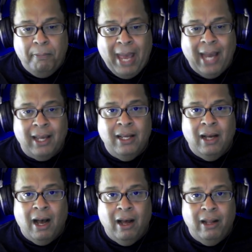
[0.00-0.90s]
back
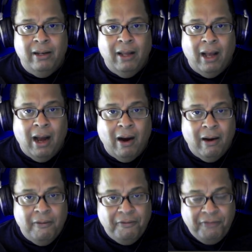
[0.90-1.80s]
on
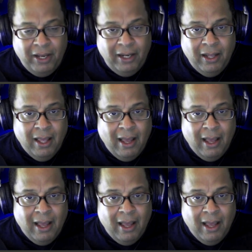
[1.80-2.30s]
our feet